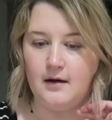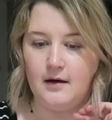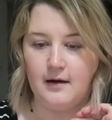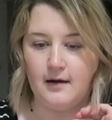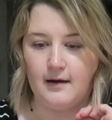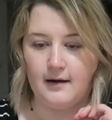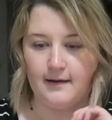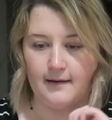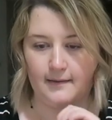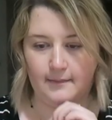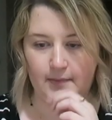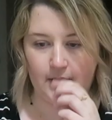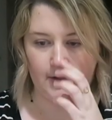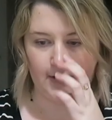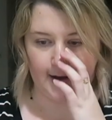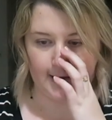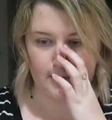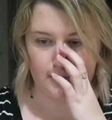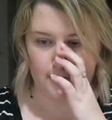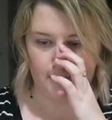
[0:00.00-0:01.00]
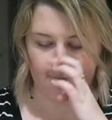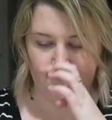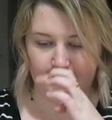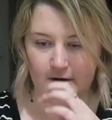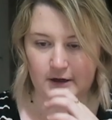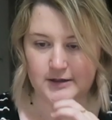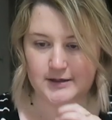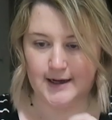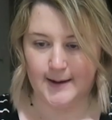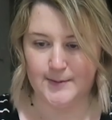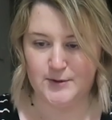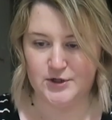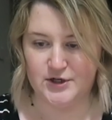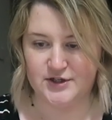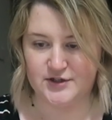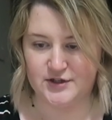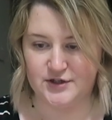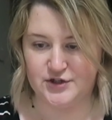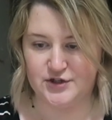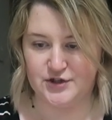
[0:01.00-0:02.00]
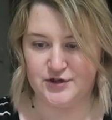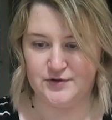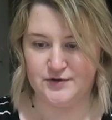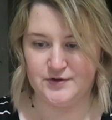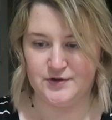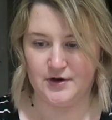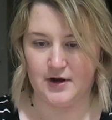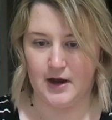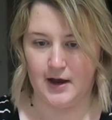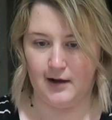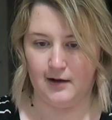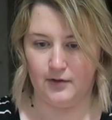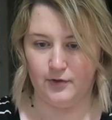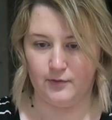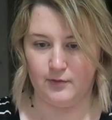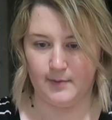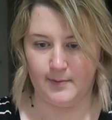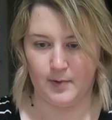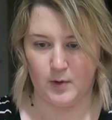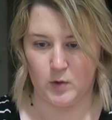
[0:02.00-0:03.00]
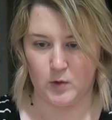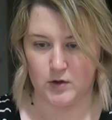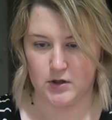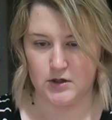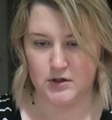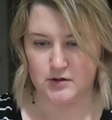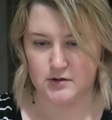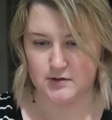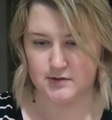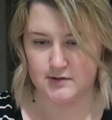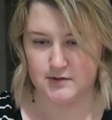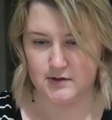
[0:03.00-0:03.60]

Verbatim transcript: Um, okay, so the first option is to choose your health reports